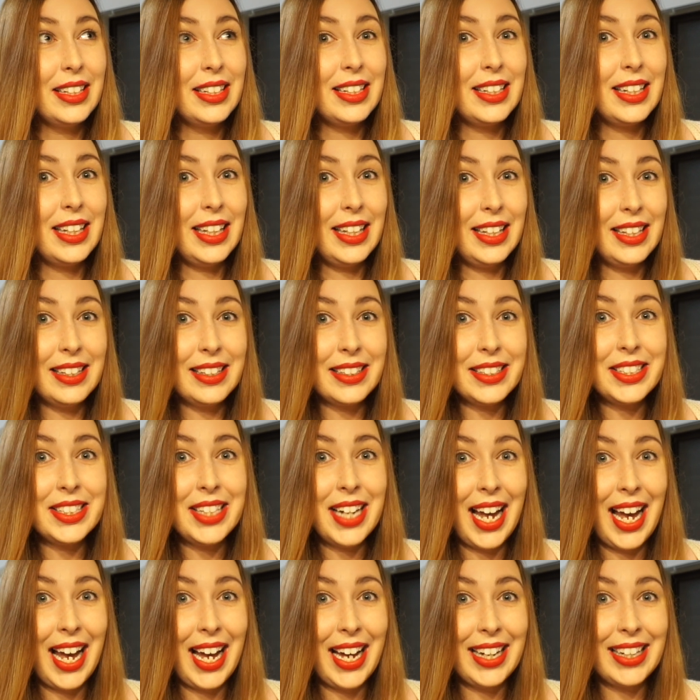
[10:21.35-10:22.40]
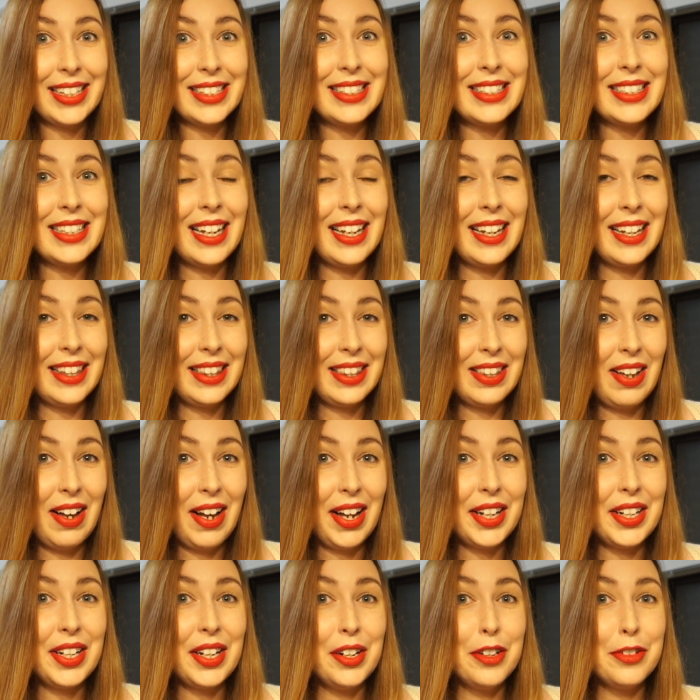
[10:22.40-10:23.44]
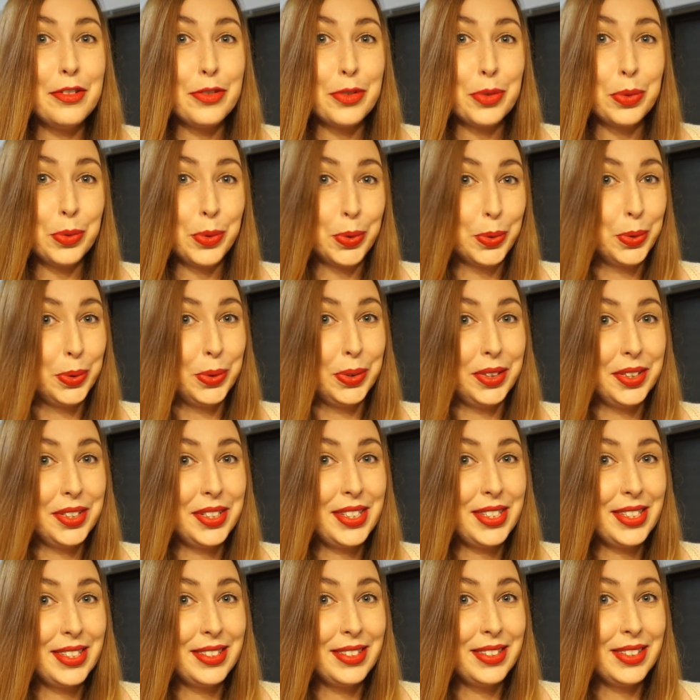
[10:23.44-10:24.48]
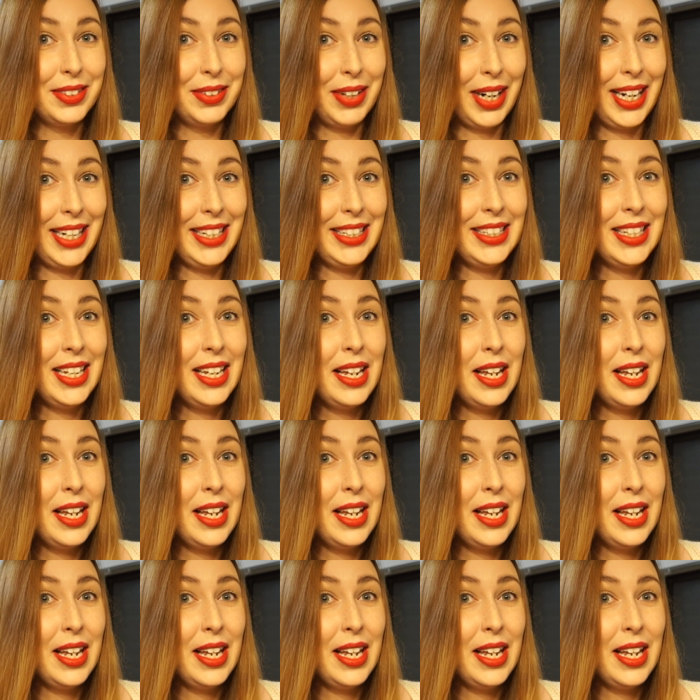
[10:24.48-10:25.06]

English has a lot of rules, right?